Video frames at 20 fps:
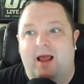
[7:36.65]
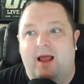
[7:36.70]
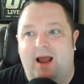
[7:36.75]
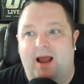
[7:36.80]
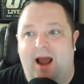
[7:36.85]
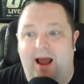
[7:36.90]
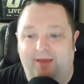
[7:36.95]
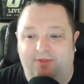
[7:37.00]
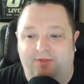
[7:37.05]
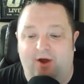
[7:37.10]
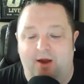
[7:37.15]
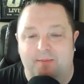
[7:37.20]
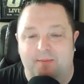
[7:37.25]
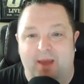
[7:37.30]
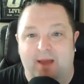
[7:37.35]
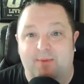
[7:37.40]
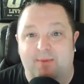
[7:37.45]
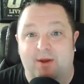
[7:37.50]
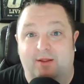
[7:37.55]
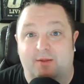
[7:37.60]
I thought
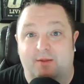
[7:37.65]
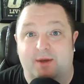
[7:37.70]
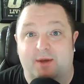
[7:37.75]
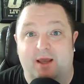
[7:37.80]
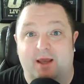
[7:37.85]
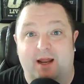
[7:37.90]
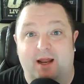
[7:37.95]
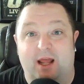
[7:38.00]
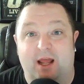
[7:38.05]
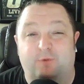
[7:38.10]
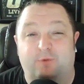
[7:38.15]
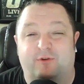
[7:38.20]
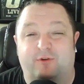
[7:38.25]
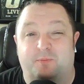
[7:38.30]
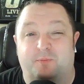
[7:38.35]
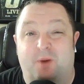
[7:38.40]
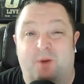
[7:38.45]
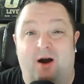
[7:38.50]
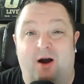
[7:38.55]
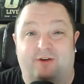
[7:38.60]
maybe at the beginning he was just
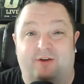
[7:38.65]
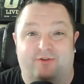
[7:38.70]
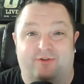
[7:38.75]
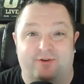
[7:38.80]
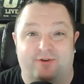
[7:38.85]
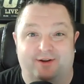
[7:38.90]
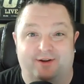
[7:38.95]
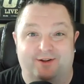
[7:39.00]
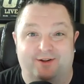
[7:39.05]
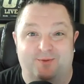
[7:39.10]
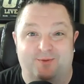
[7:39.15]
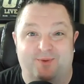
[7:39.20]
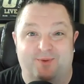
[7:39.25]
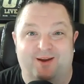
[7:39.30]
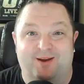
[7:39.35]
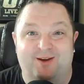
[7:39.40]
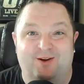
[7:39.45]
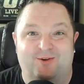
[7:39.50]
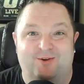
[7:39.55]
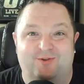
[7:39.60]
posturing a little
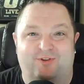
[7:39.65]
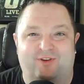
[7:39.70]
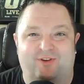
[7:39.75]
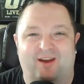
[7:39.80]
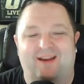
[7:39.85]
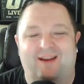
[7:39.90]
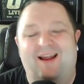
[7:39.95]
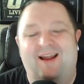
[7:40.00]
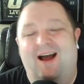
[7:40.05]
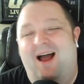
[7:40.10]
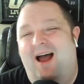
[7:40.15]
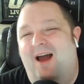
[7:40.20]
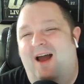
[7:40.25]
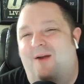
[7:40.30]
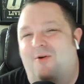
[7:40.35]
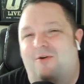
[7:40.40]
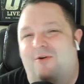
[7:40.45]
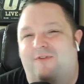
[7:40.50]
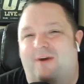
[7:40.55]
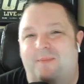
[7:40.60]
bit, you know, just saying, I don't
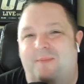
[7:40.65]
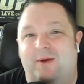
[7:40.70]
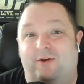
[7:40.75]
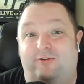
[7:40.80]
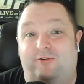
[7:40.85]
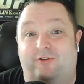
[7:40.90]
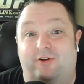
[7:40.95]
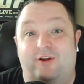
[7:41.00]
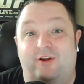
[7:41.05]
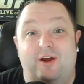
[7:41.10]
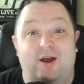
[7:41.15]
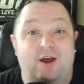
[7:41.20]
know if I'm interested,